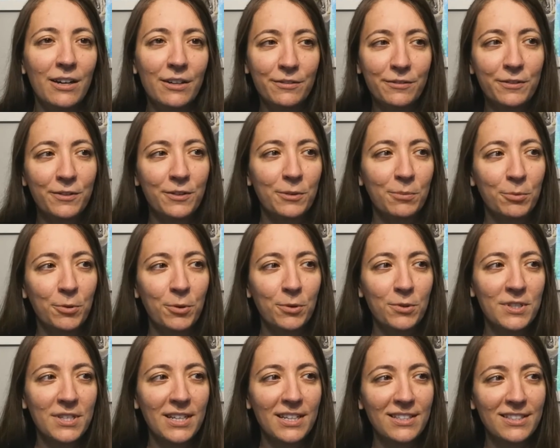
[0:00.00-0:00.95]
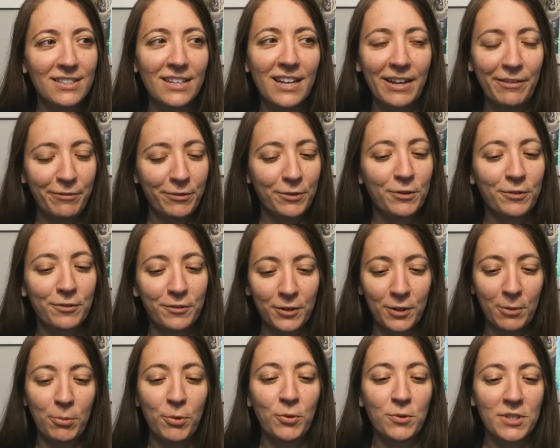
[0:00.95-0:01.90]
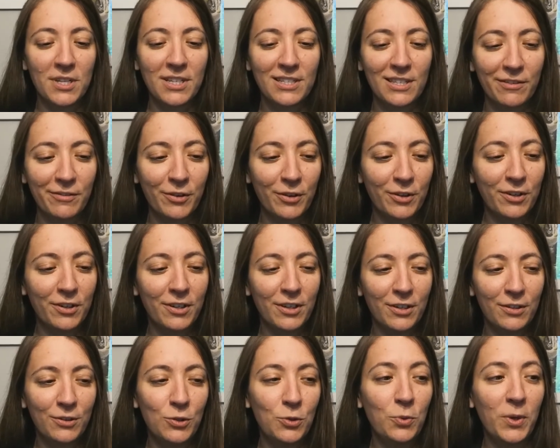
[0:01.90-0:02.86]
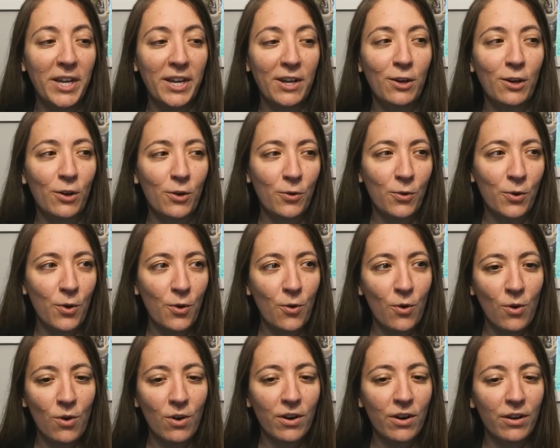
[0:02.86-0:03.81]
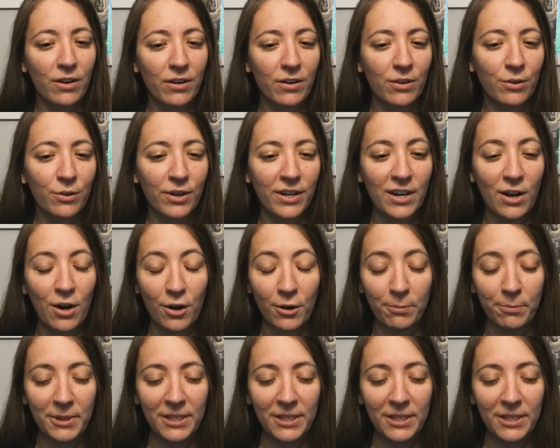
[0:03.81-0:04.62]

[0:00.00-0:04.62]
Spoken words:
for a process, like for the process of doing a logo or an art